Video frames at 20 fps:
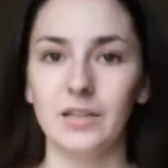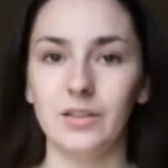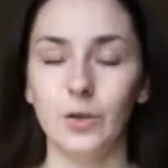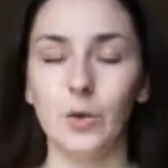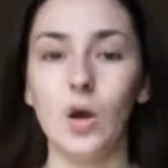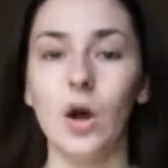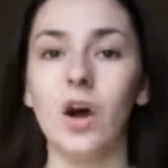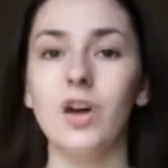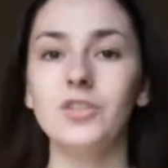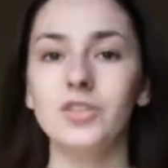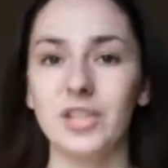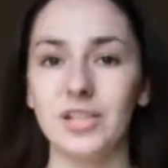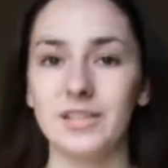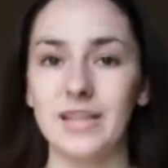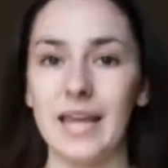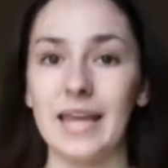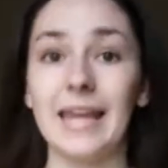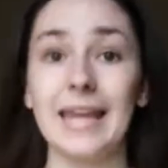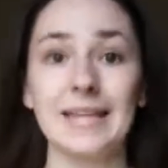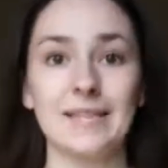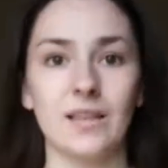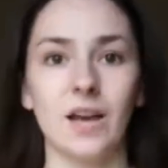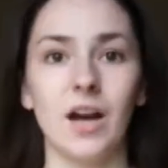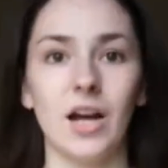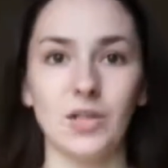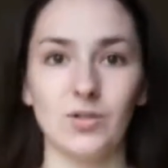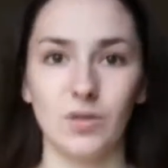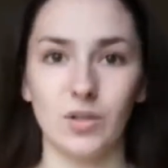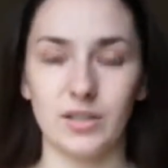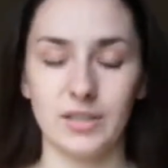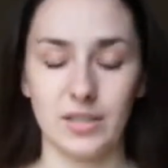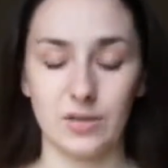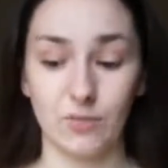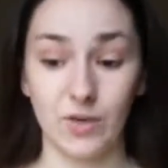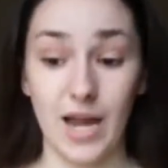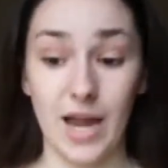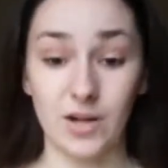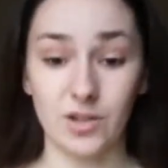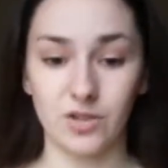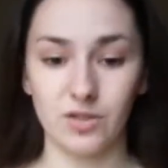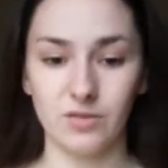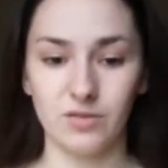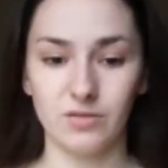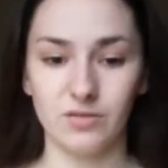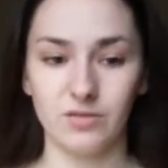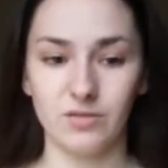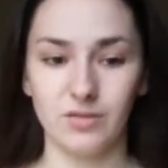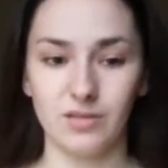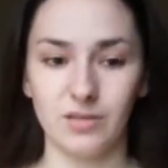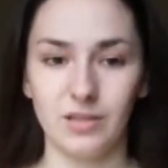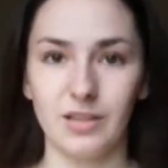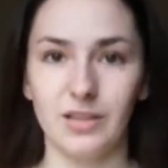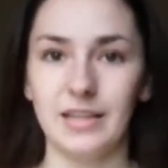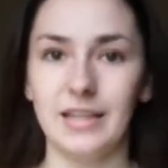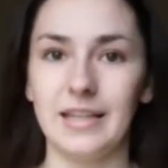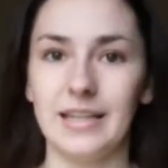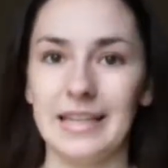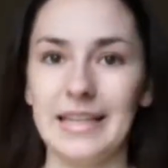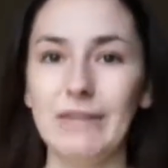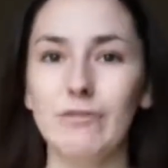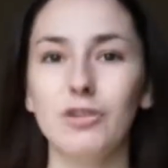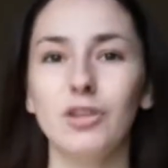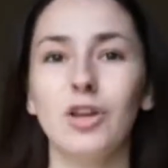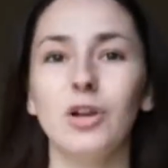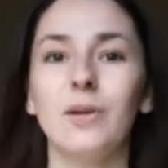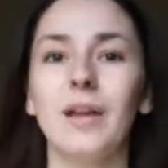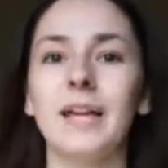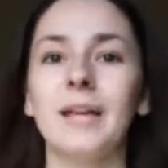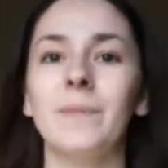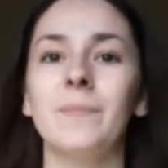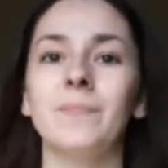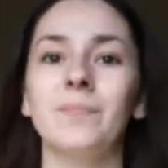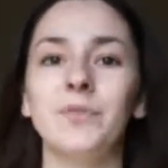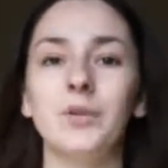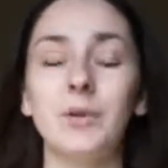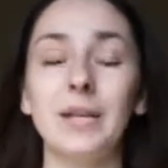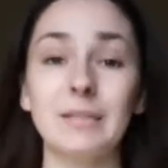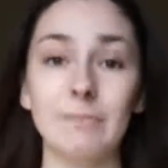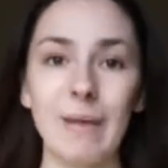You can't just say it's a hydrolysis reaction. Even though, like, you'd